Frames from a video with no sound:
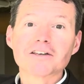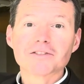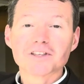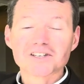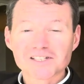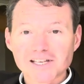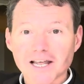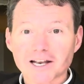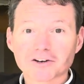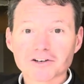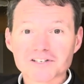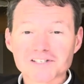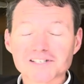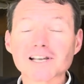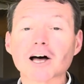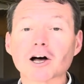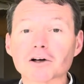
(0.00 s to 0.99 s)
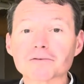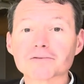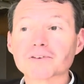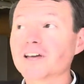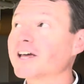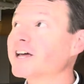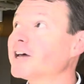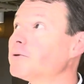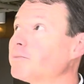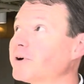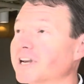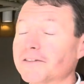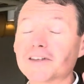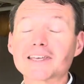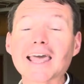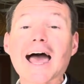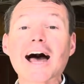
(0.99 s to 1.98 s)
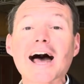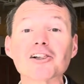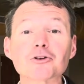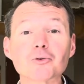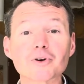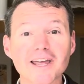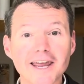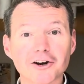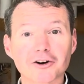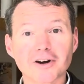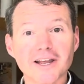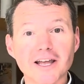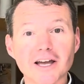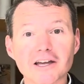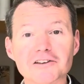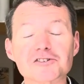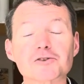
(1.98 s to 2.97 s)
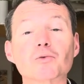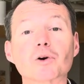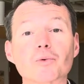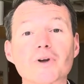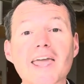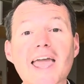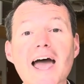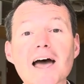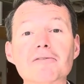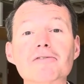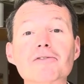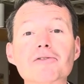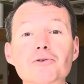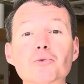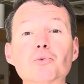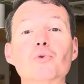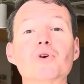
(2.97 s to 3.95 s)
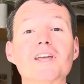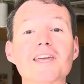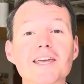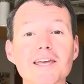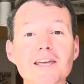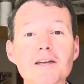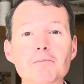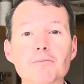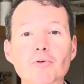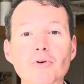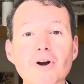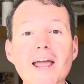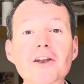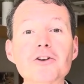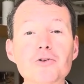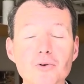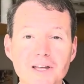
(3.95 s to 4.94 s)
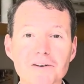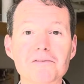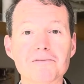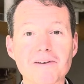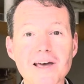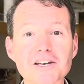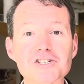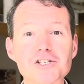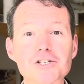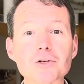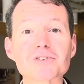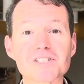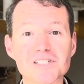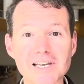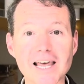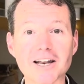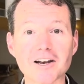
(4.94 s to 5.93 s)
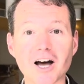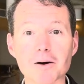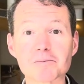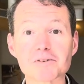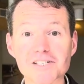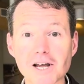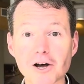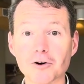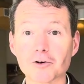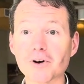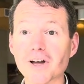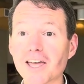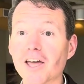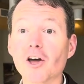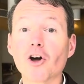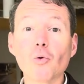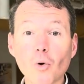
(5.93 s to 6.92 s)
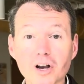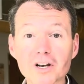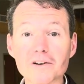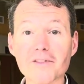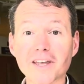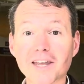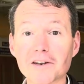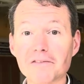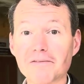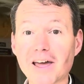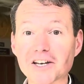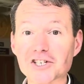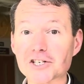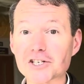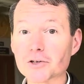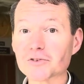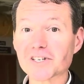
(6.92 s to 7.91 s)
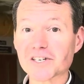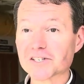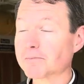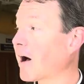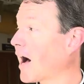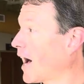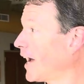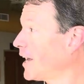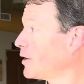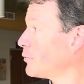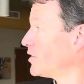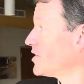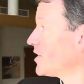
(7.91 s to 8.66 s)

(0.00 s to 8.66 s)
the center itself. But in the gallery area is where we have three brand new confessionals set up. So one of the confessionals is mine, which